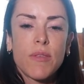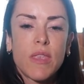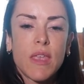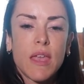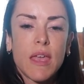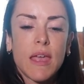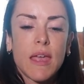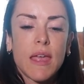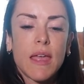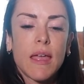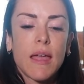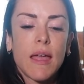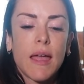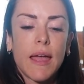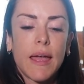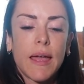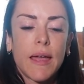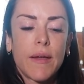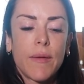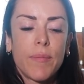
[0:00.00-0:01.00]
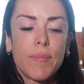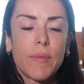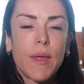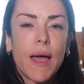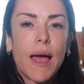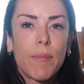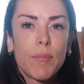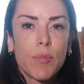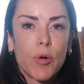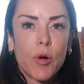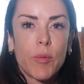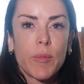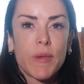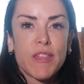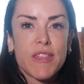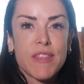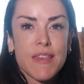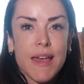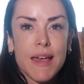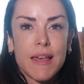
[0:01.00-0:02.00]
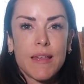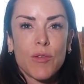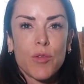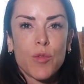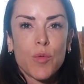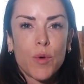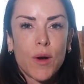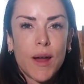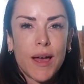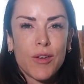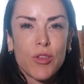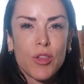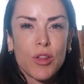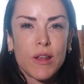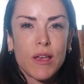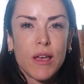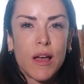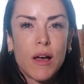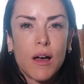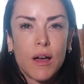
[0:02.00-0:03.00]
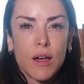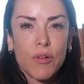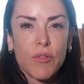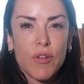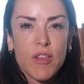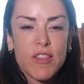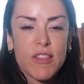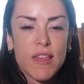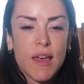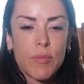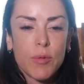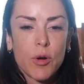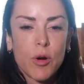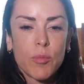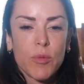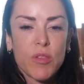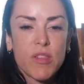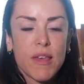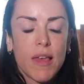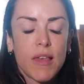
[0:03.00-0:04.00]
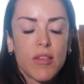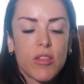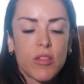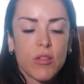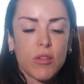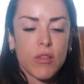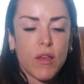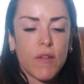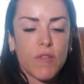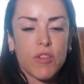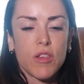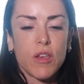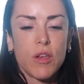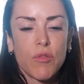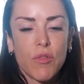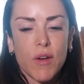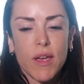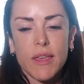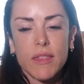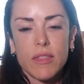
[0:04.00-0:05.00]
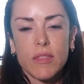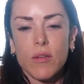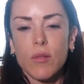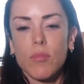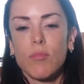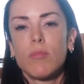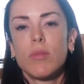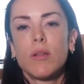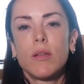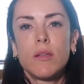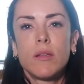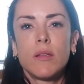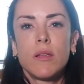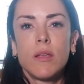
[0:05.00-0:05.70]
the abnormal cells were actually high risk abnormal cells, so they obviously grade them